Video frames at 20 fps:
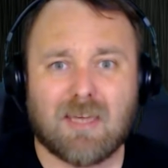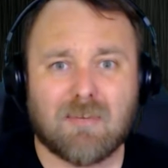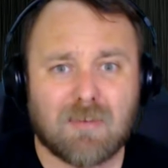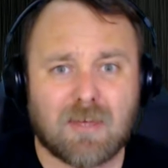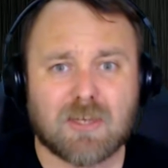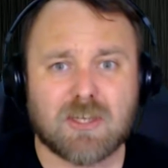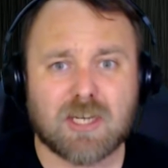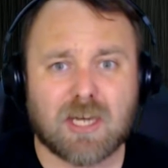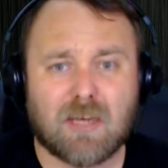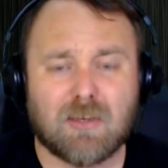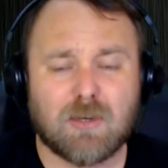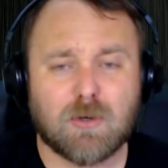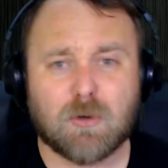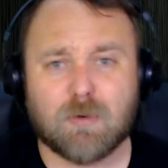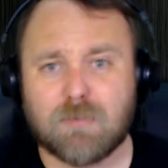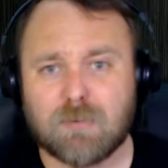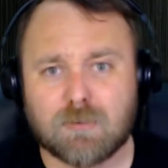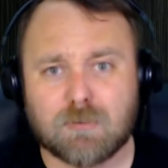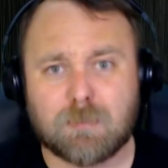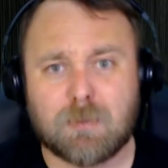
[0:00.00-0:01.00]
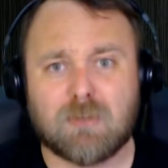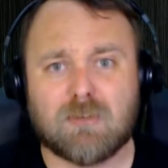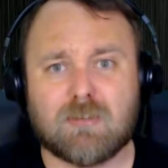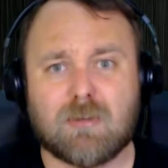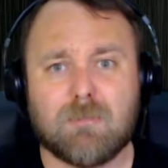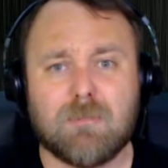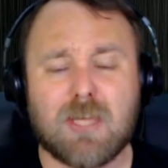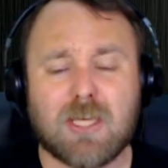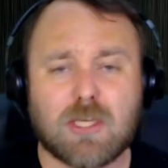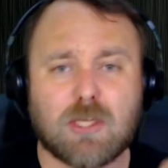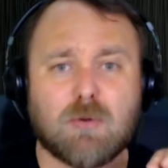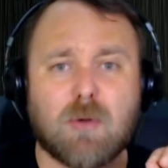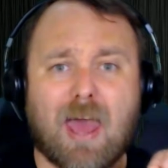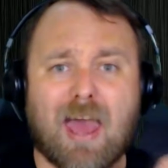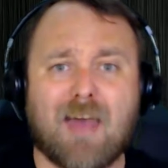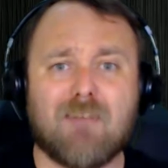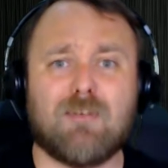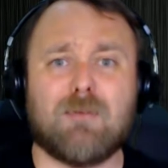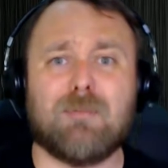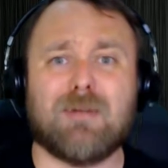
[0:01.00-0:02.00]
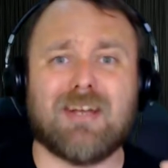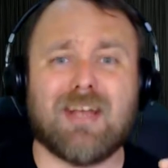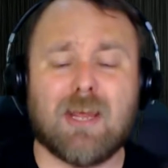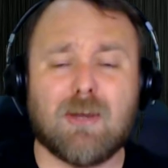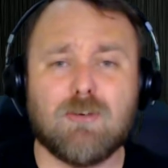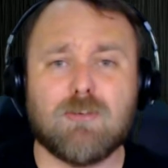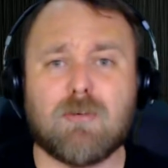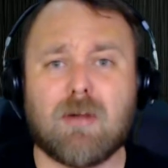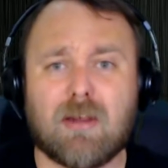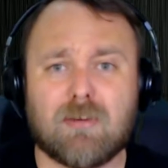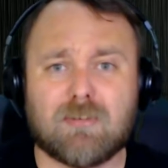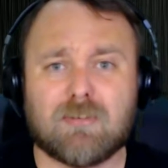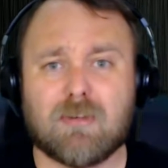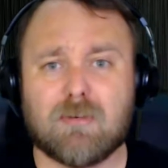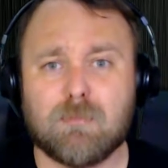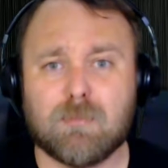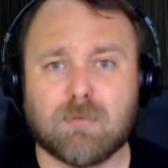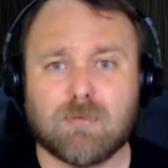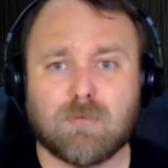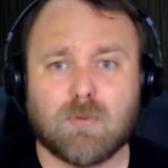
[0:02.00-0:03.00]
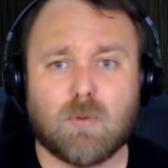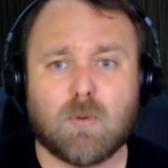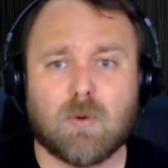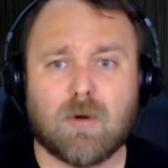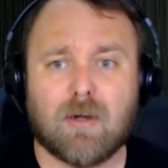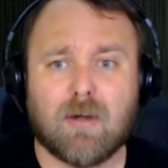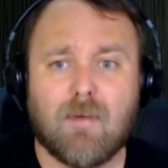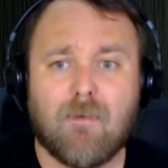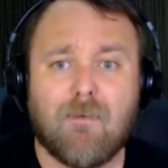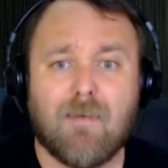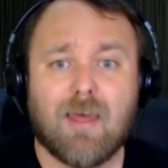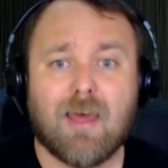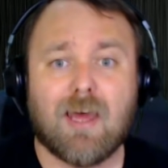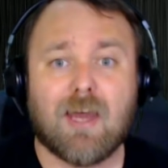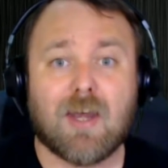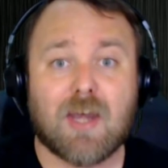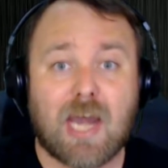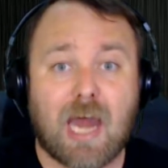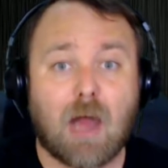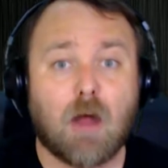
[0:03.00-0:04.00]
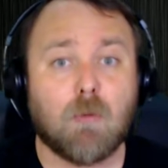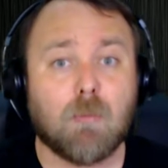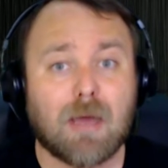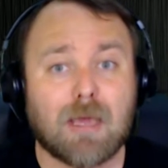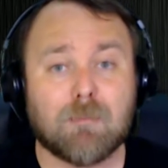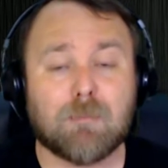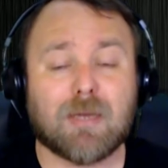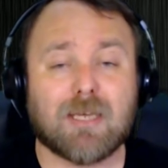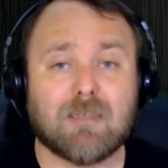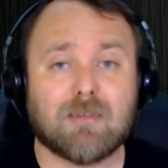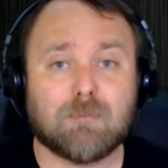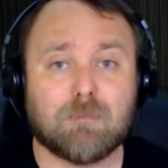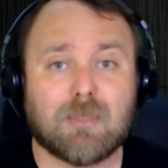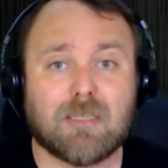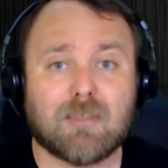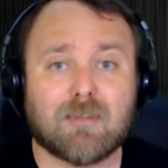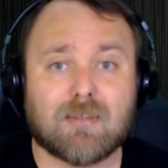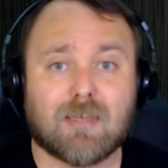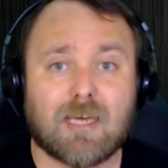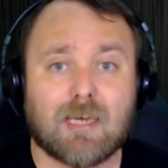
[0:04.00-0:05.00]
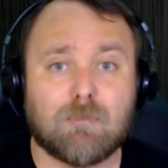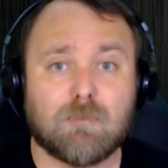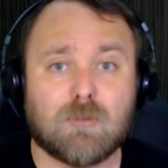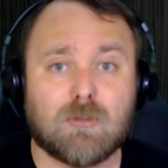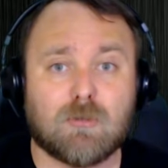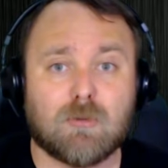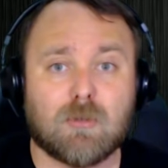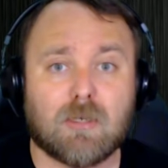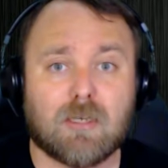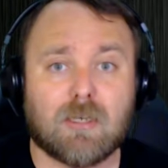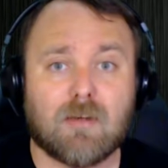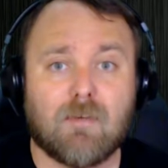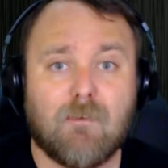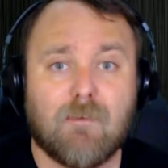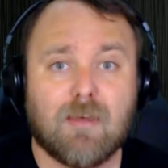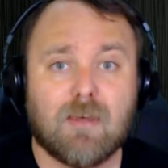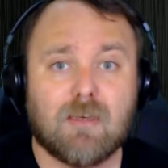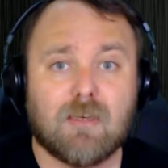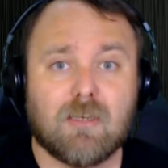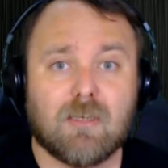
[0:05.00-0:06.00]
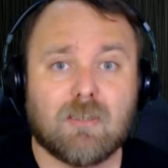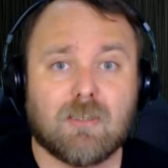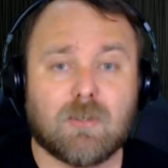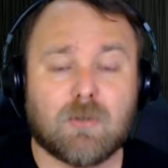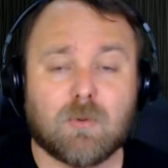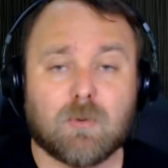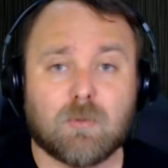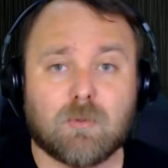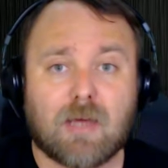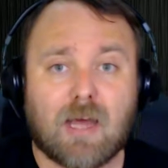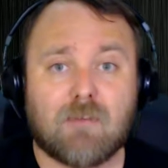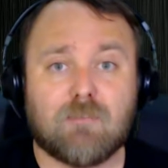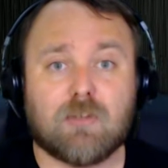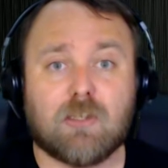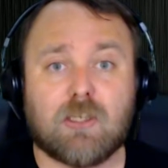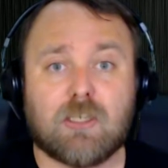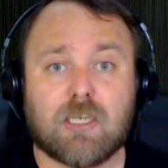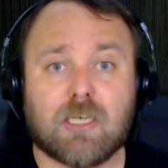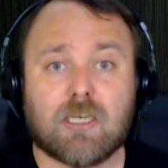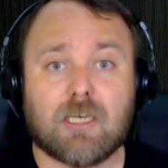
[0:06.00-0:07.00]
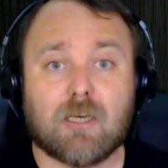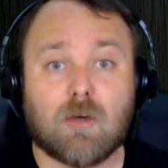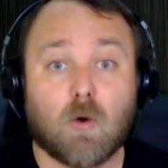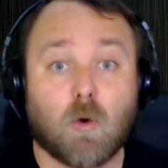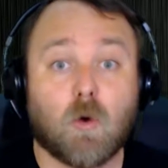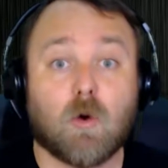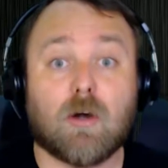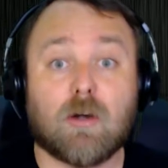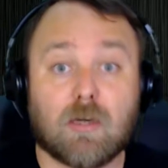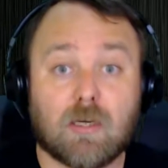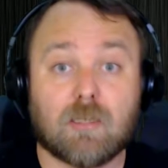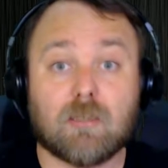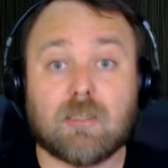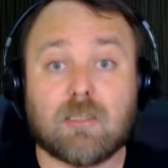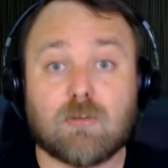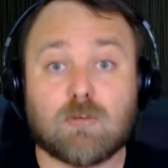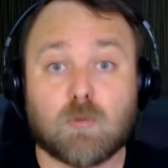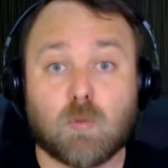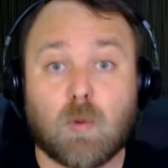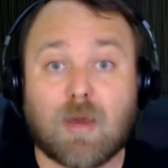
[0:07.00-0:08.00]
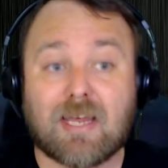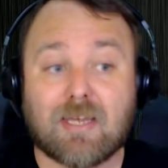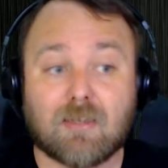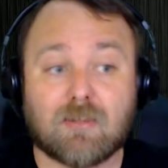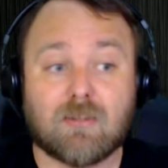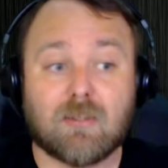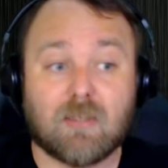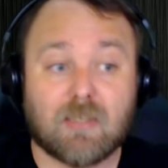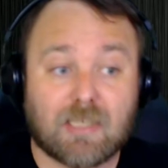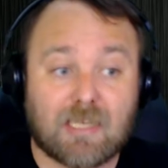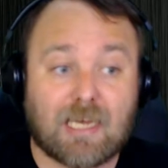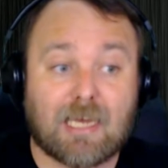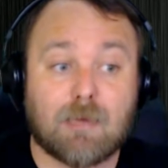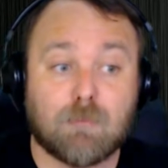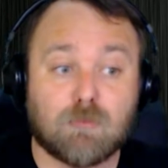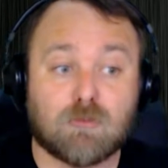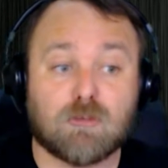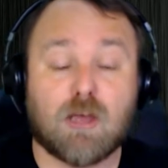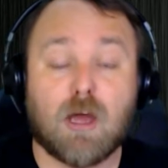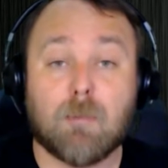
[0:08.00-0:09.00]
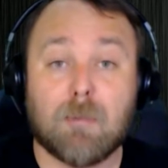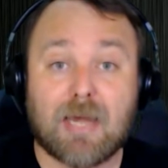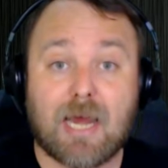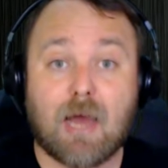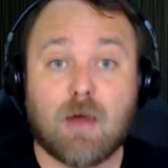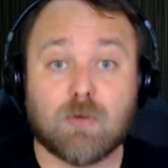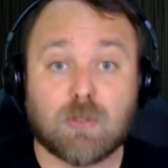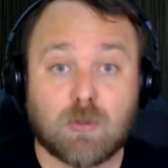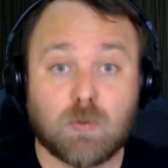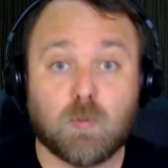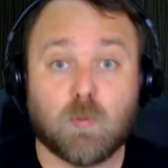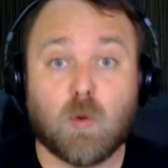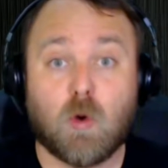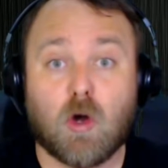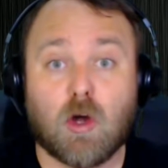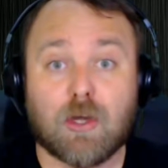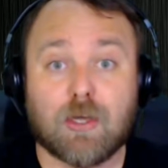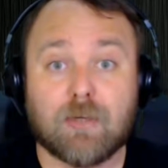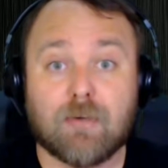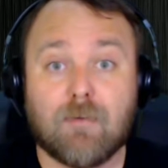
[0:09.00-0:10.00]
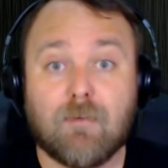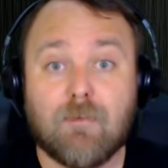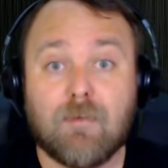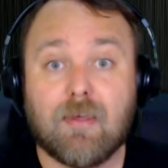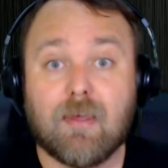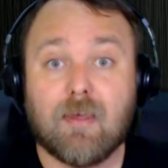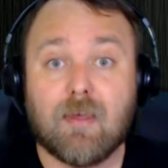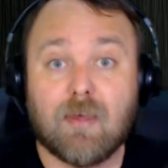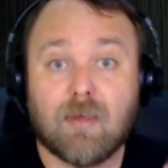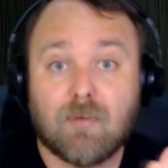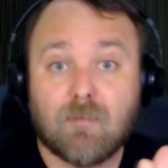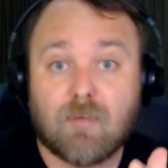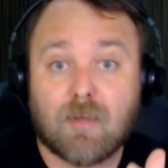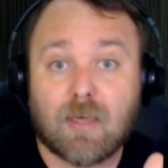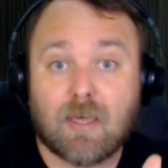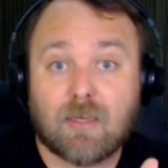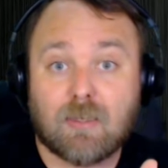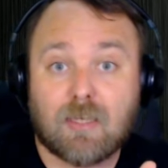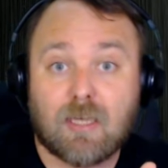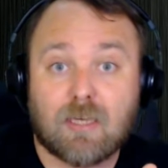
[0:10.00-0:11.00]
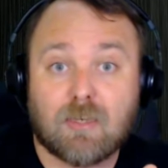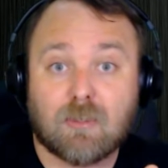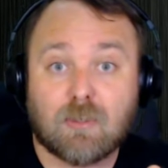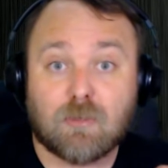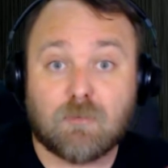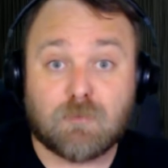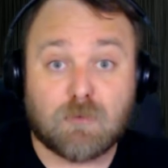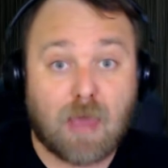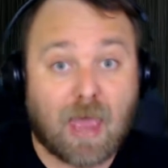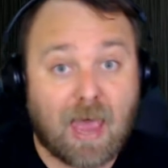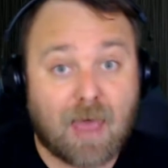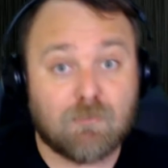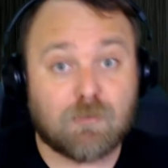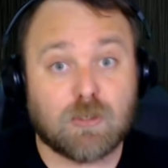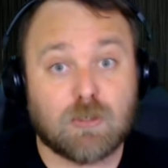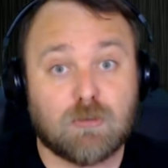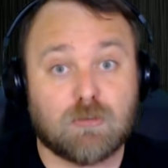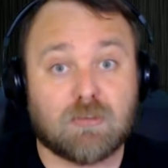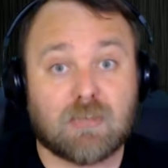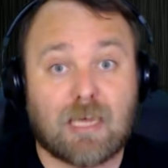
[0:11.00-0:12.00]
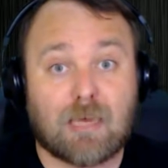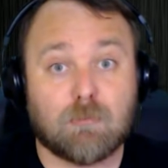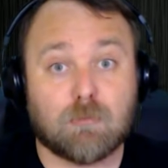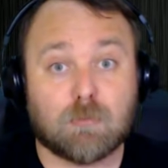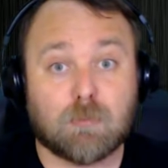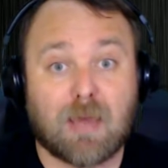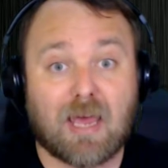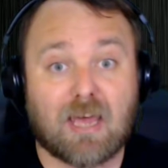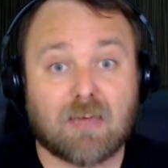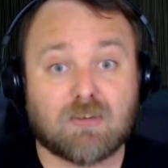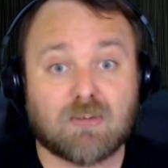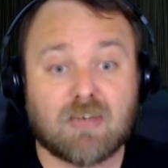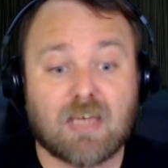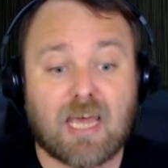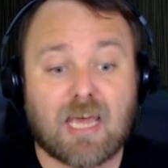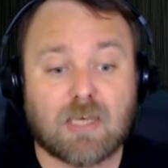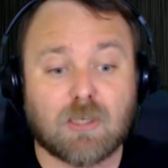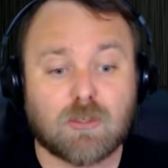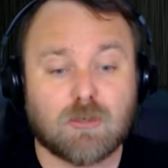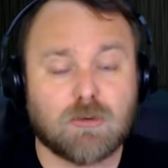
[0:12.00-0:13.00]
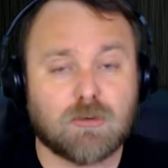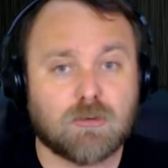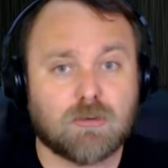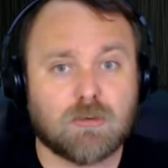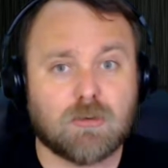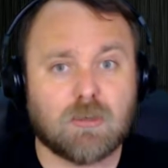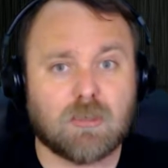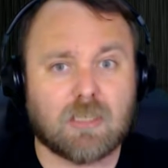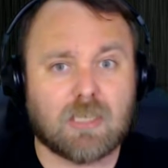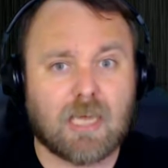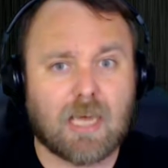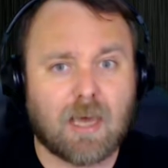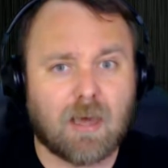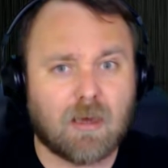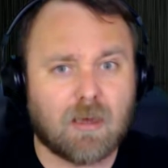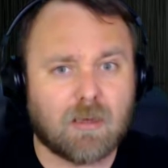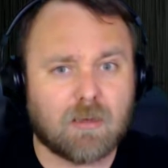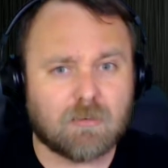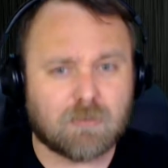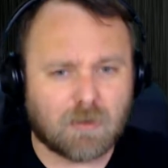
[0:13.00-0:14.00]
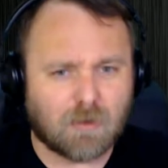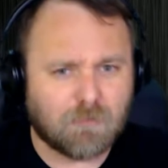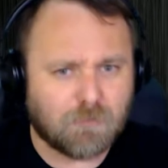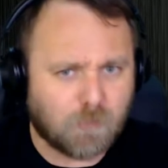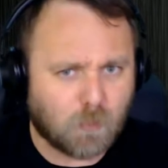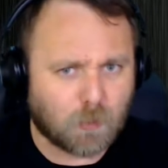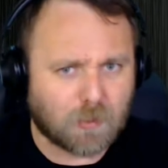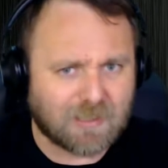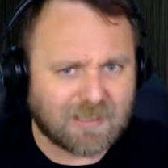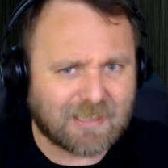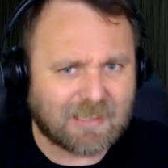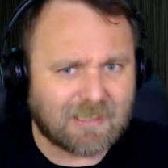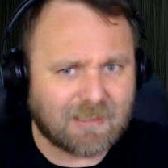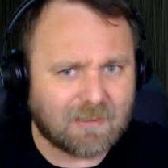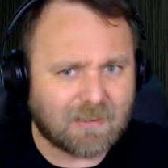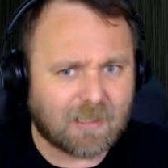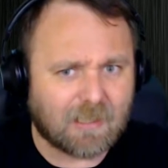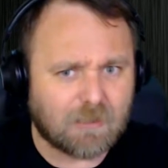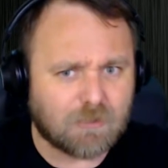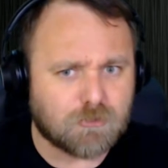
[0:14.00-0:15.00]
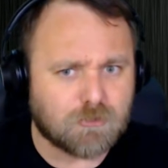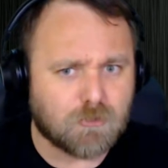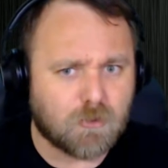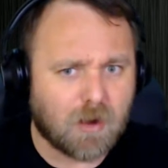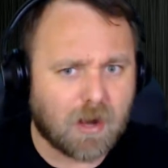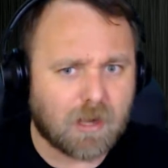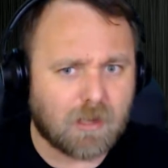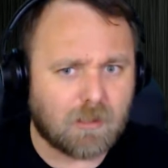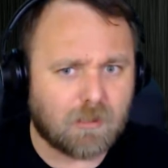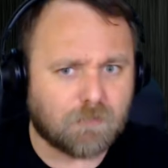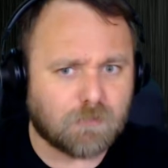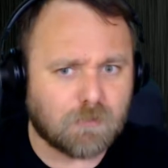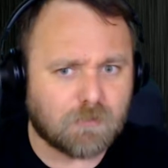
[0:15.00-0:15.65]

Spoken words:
it a you know, if it's been something that you haven't been interested in before, now might be the time to, you know, have a look at it, or at least wait until a game's coming out you want. And then if you haven't used Games Pass yet, you should get is it a 14-day trial if you've